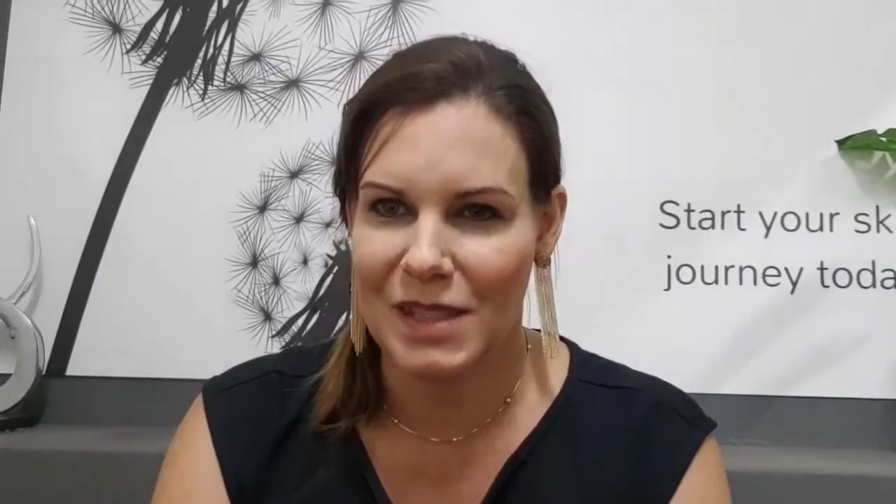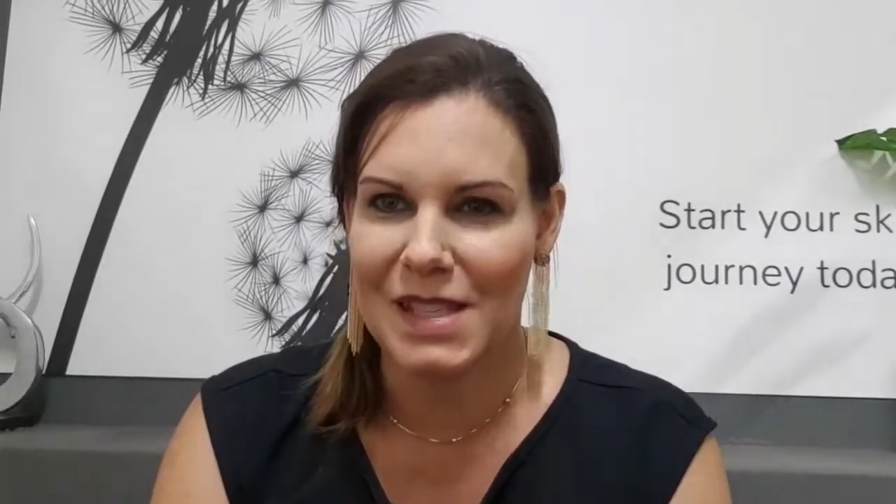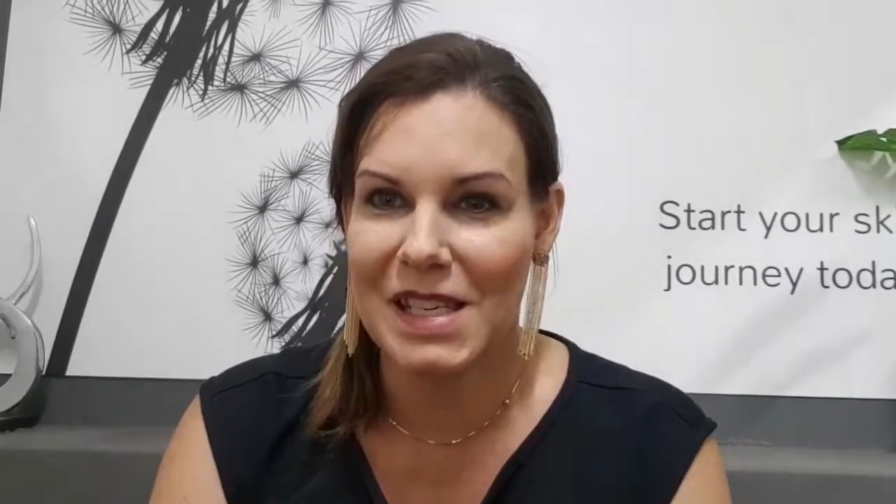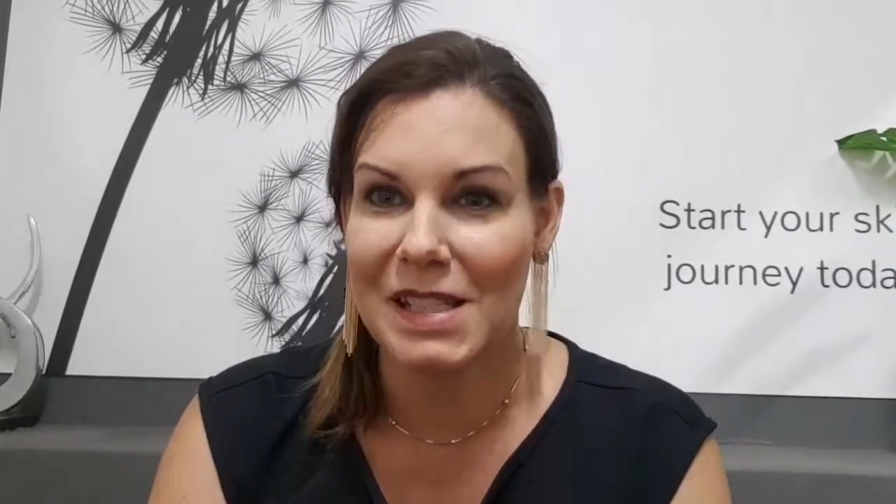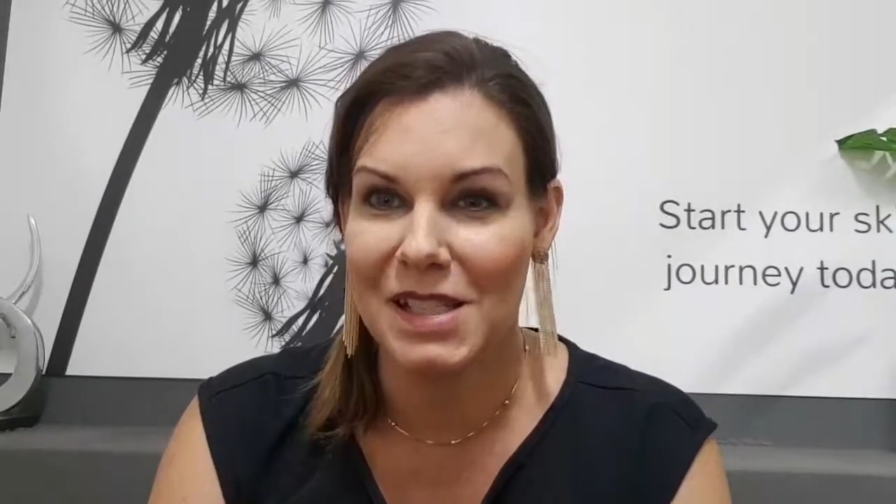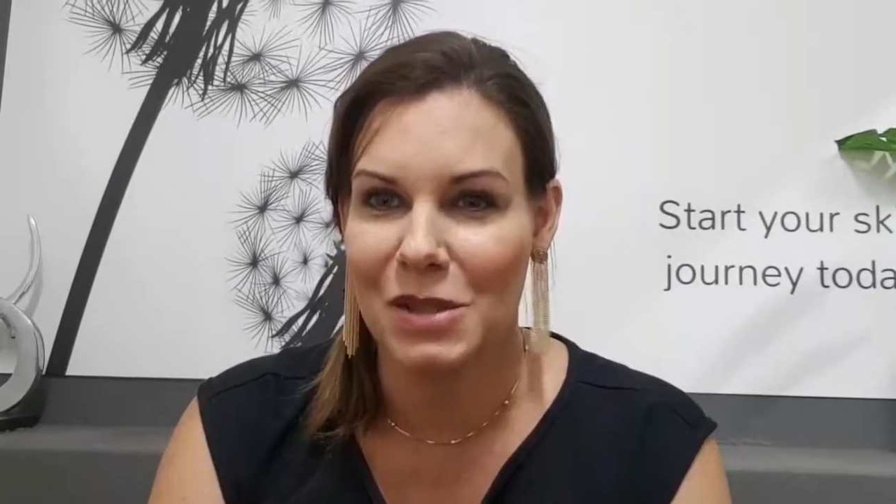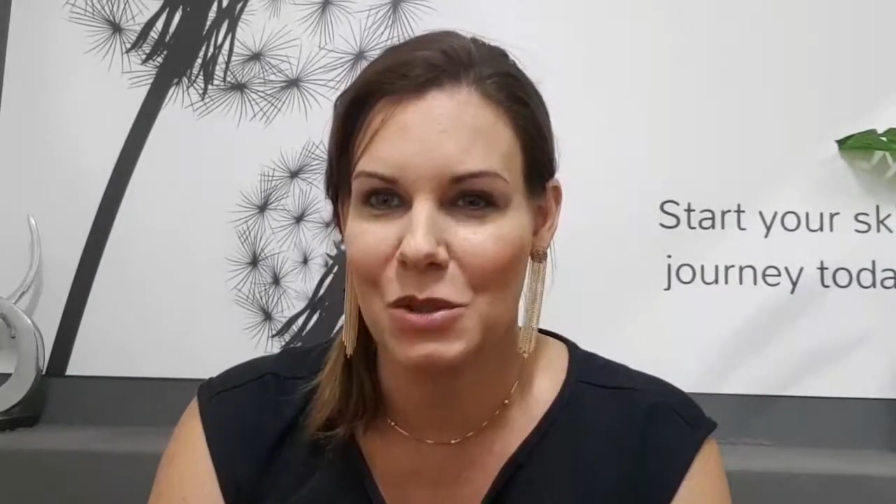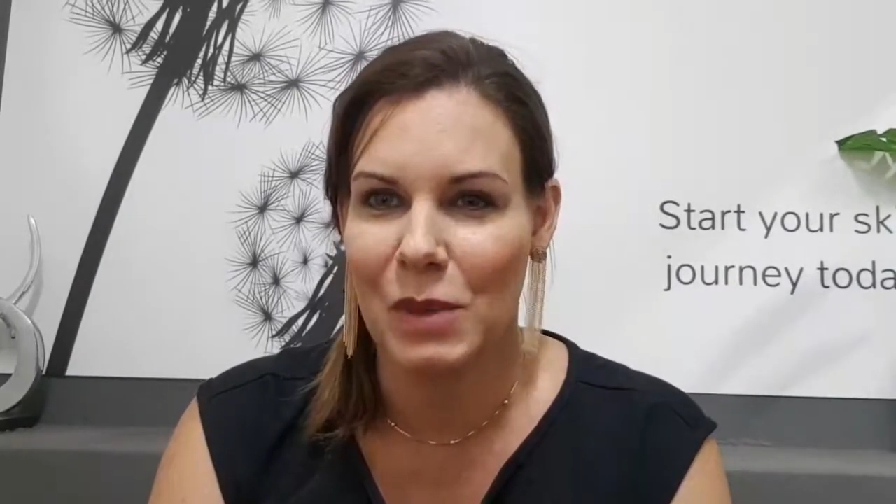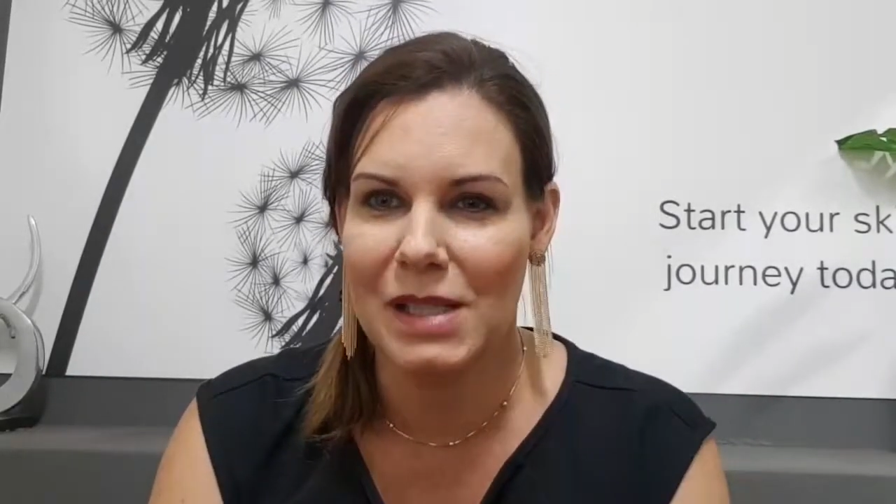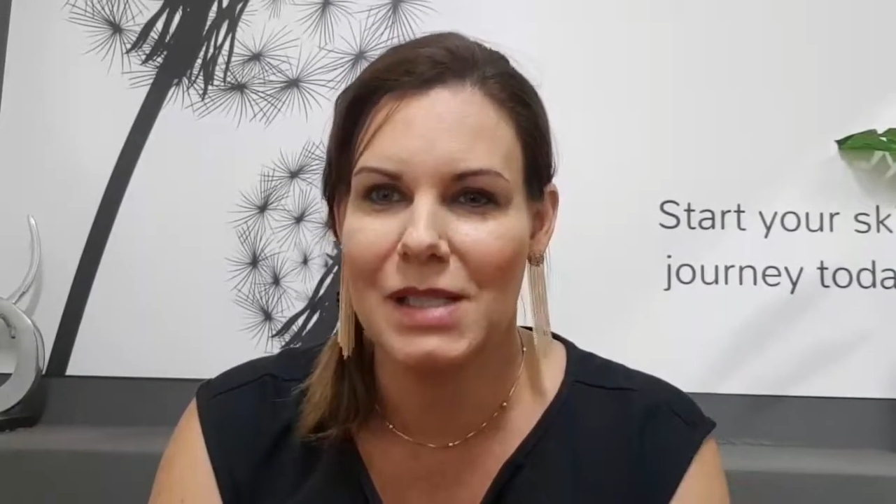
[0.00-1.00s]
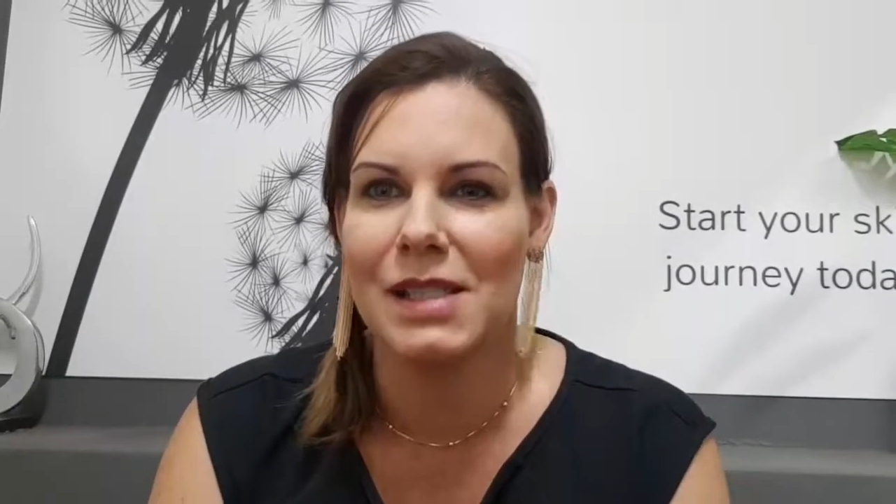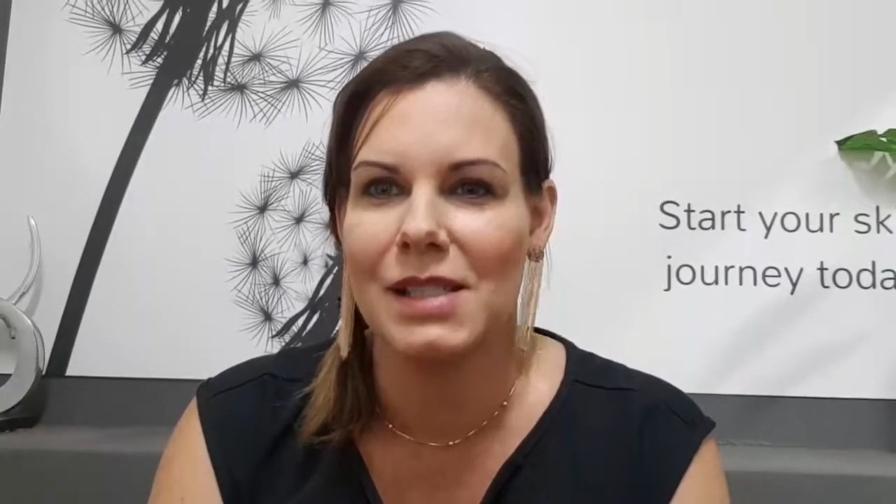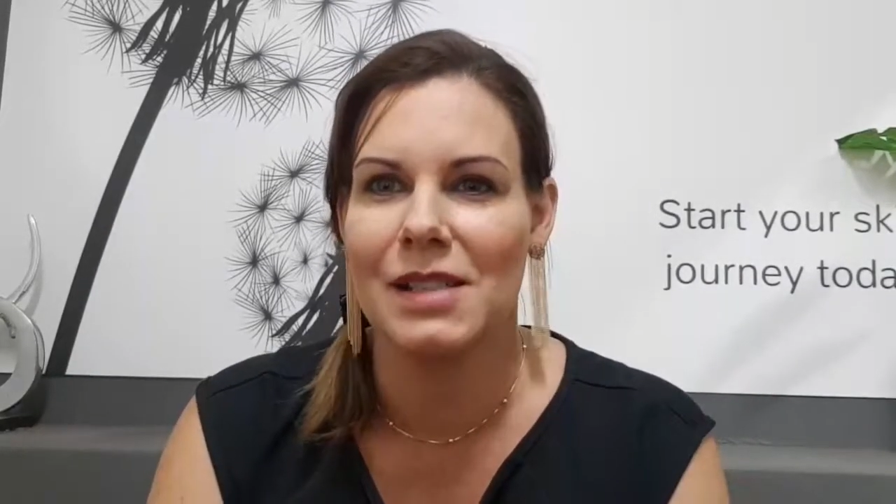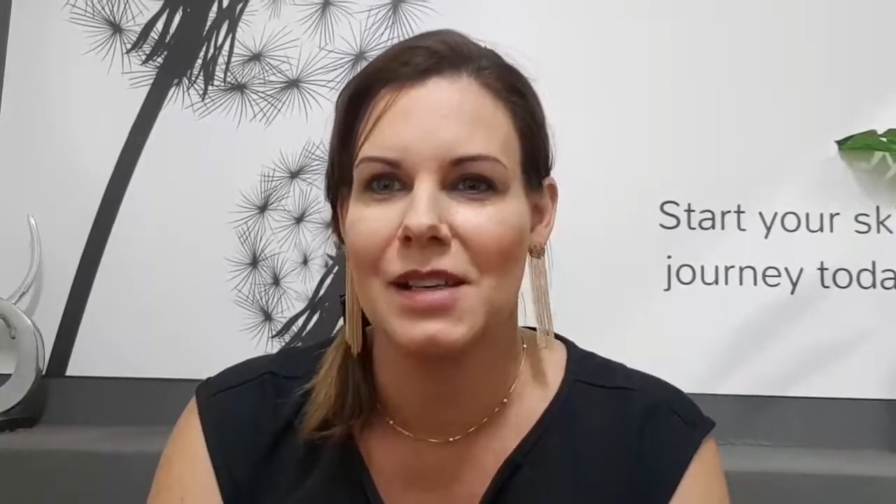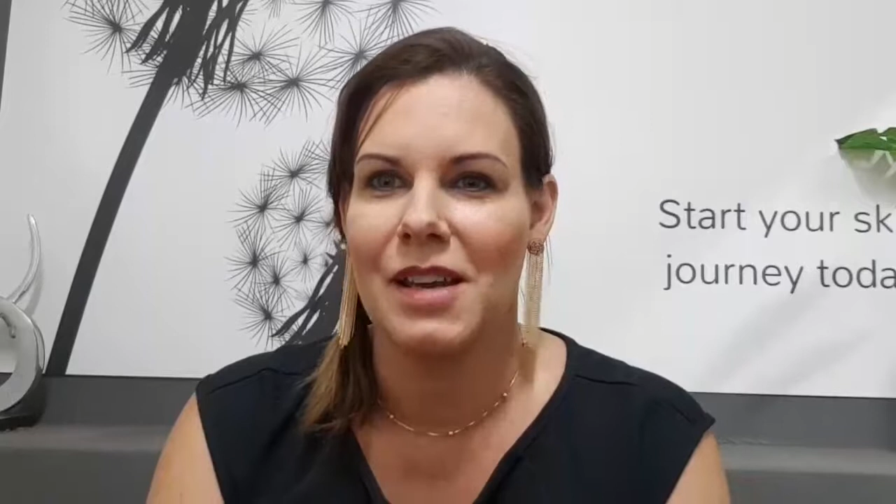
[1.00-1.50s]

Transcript: teens and 20s.